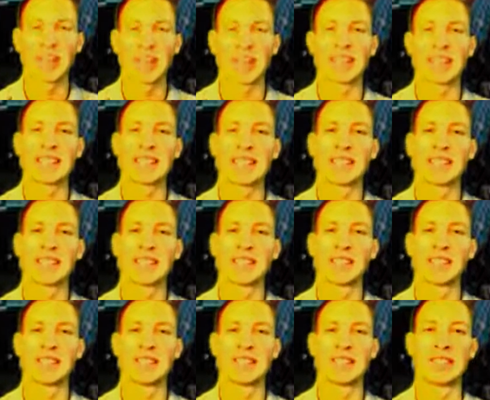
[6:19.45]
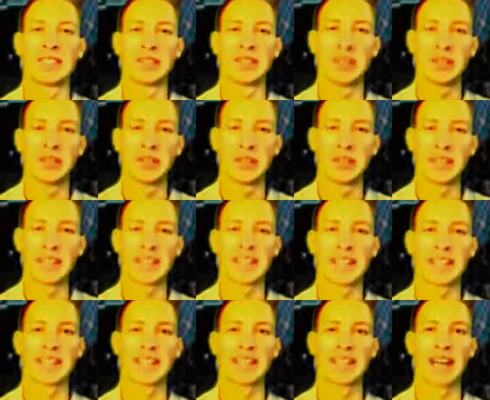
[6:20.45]
do not take it seriously, if you do
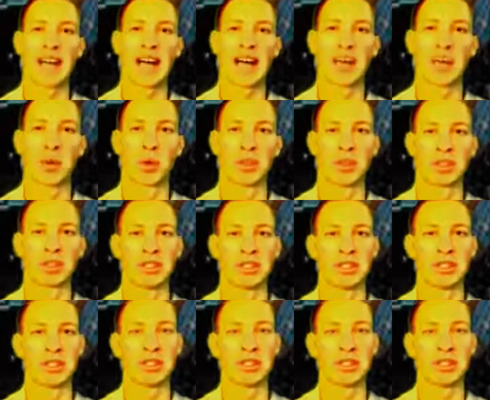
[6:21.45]
not take the diet portion,